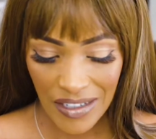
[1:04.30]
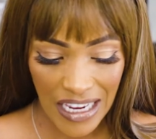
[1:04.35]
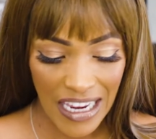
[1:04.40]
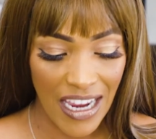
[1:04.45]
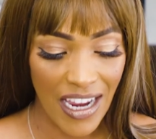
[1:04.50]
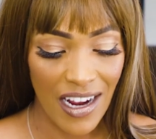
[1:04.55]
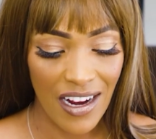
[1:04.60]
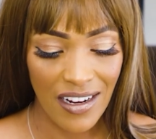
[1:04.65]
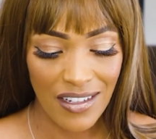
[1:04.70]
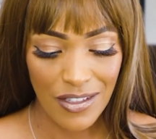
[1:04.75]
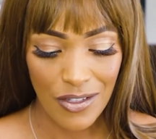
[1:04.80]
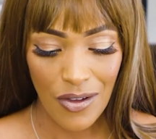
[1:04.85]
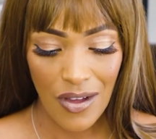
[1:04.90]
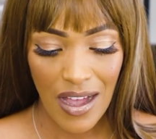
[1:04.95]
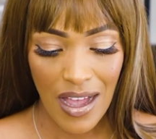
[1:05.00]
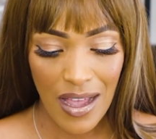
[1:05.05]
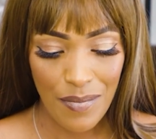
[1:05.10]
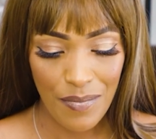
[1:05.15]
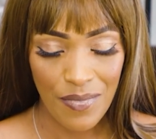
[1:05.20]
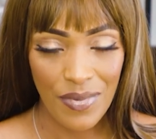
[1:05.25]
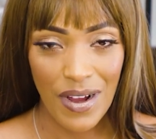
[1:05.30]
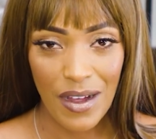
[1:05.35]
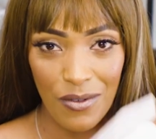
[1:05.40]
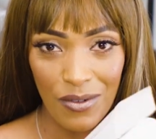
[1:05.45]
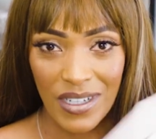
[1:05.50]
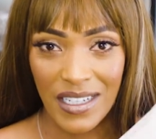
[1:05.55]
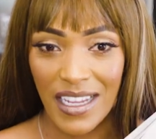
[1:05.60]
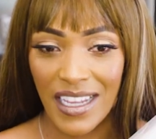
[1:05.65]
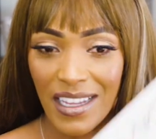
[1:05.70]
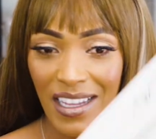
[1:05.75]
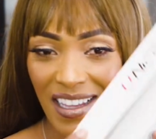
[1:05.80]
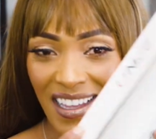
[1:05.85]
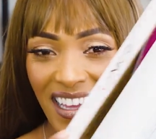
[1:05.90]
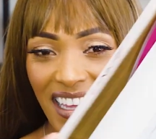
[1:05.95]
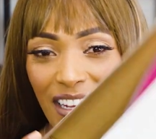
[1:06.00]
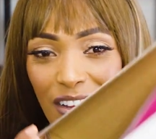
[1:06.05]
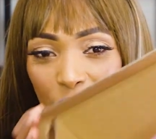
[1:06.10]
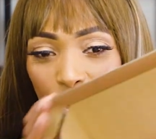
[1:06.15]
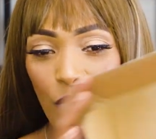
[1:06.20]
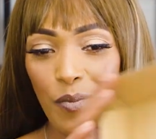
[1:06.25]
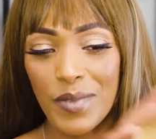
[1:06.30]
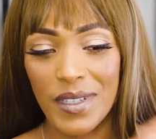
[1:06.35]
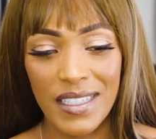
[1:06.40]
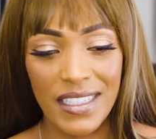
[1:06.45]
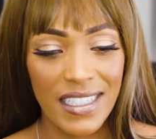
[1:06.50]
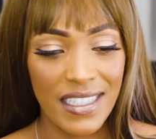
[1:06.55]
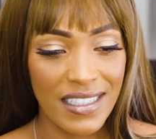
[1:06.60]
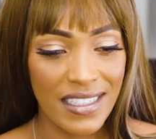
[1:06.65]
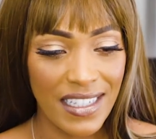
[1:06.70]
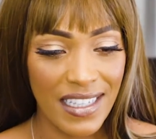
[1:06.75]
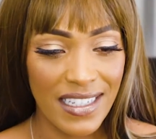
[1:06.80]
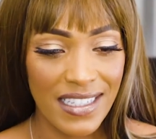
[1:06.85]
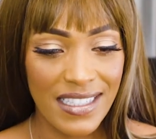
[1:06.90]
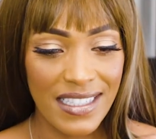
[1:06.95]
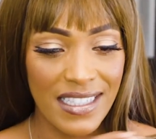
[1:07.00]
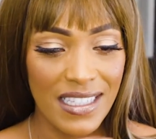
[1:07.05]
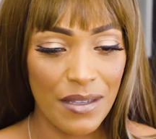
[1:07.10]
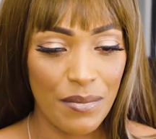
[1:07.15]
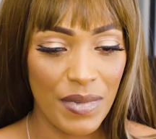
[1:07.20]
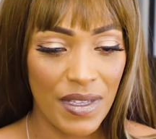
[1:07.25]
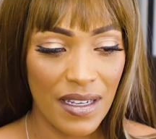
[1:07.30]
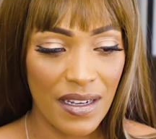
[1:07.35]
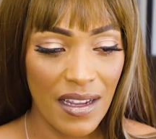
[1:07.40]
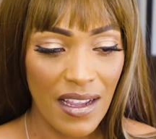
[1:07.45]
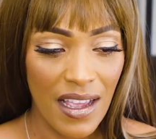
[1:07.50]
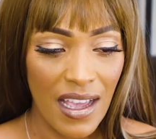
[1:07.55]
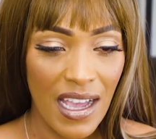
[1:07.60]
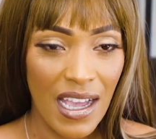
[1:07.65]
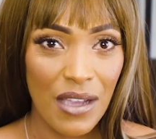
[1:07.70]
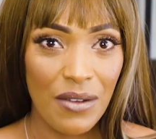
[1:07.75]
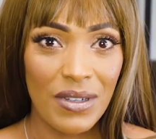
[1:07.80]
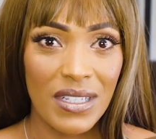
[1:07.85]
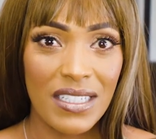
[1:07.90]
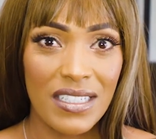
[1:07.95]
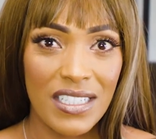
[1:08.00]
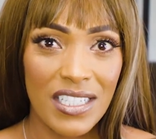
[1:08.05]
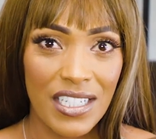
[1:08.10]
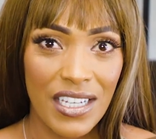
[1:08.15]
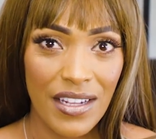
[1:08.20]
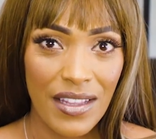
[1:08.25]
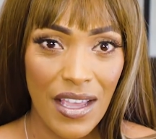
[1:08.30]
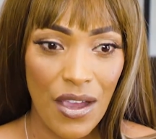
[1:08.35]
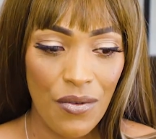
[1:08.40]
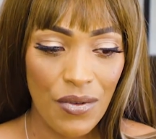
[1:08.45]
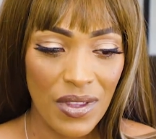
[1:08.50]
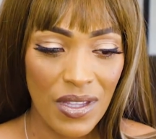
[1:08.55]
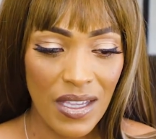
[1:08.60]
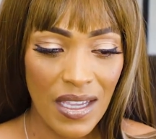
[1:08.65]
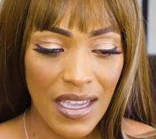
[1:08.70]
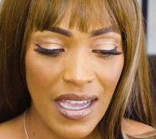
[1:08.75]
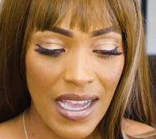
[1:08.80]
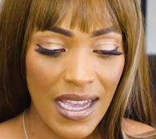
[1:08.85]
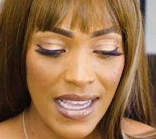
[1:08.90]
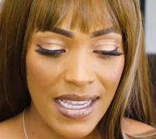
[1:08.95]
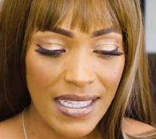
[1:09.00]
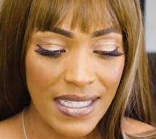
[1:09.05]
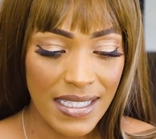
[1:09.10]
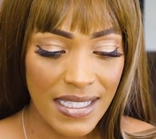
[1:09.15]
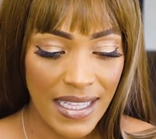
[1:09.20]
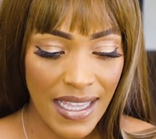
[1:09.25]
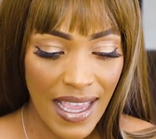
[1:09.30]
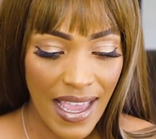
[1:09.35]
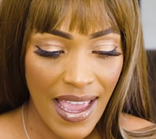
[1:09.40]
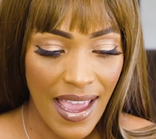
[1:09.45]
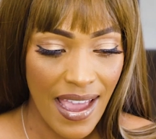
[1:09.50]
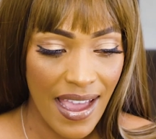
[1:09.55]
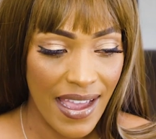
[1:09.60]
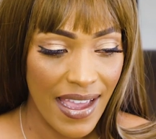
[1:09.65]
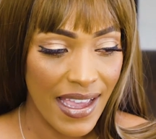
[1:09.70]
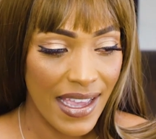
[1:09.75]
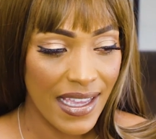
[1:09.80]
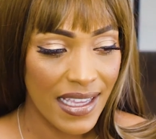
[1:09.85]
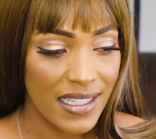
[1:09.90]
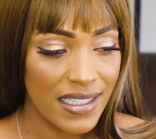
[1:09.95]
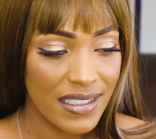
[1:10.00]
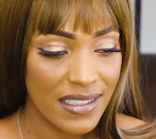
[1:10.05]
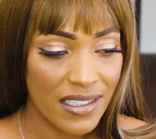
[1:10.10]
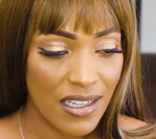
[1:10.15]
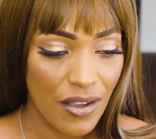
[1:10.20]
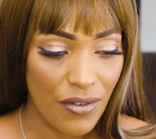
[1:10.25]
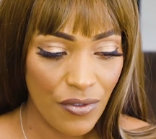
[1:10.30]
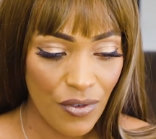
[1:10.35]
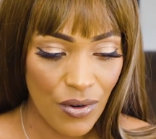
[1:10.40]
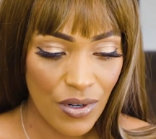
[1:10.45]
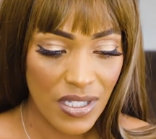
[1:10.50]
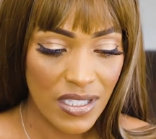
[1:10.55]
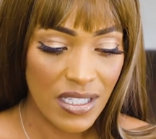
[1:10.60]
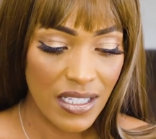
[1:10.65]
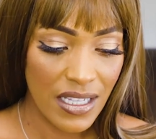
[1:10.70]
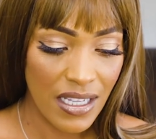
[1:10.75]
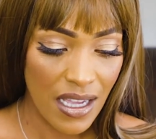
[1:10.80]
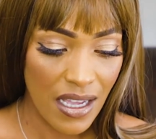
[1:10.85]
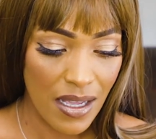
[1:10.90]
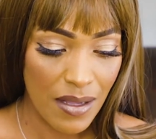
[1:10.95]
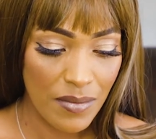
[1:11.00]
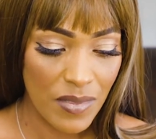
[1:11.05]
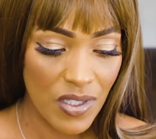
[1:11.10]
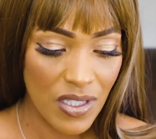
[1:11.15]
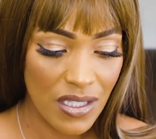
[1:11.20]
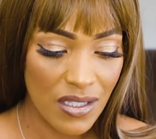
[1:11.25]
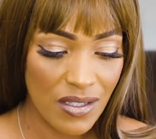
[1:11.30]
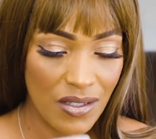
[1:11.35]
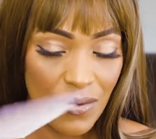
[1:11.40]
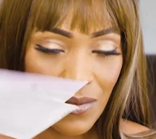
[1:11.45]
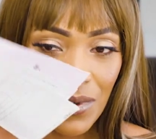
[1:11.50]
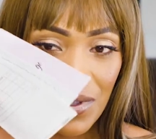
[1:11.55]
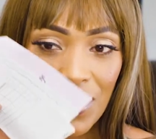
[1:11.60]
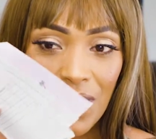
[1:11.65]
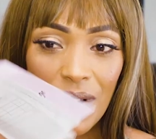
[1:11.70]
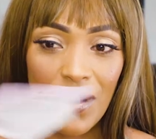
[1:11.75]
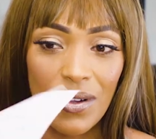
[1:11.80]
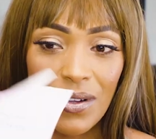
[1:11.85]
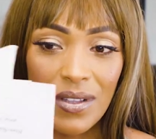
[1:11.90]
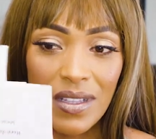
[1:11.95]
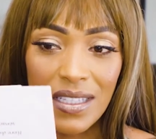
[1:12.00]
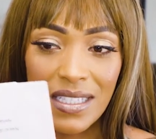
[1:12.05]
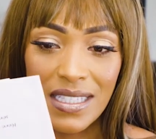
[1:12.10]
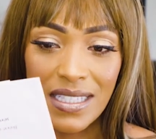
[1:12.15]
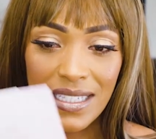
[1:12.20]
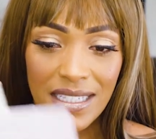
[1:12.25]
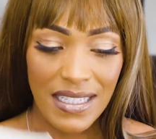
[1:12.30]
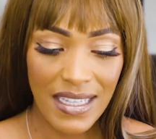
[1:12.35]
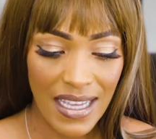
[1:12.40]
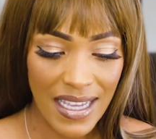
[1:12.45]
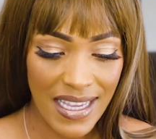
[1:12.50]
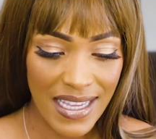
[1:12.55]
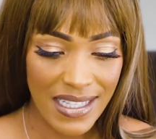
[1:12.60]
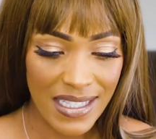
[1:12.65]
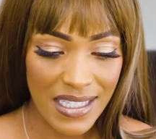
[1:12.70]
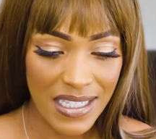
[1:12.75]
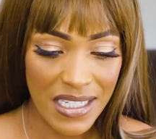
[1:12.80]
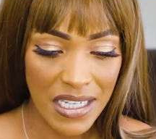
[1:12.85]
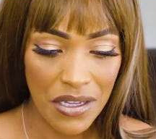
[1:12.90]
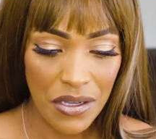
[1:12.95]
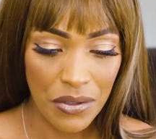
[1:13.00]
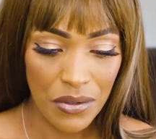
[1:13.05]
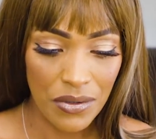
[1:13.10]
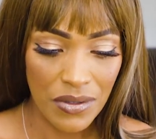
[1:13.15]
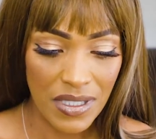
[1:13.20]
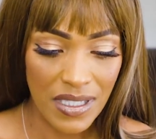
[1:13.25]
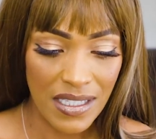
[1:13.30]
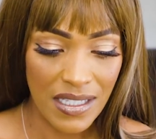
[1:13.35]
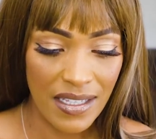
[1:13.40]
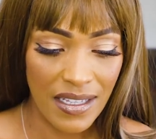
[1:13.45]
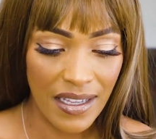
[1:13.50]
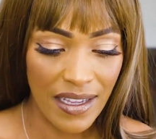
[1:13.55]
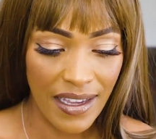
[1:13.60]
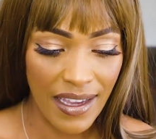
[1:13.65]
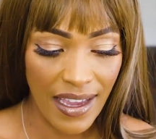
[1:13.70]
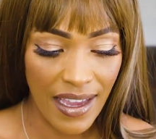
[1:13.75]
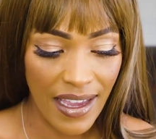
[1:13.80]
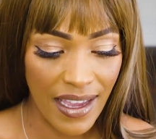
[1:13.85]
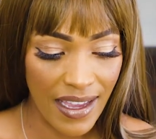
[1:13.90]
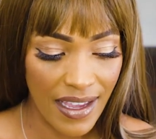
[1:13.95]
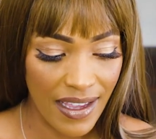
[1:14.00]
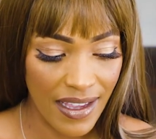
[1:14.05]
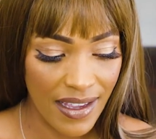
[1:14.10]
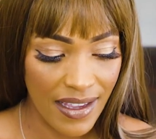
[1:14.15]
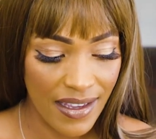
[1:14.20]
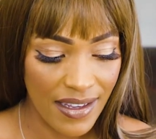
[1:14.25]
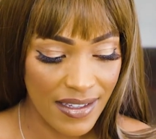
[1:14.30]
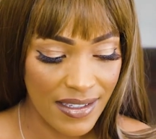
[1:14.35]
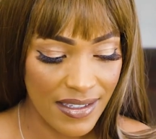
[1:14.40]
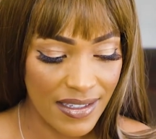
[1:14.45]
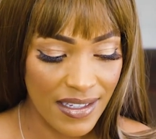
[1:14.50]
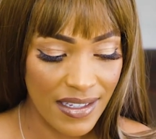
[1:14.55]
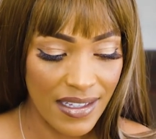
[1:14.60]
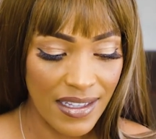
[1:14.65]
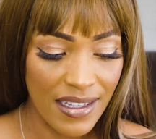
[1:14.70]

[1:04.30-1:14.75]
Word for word: hair. So I brought one. I kind of opened it to kind of see, but I wanted to share that with you guys. And of course it comes with all this nice notes and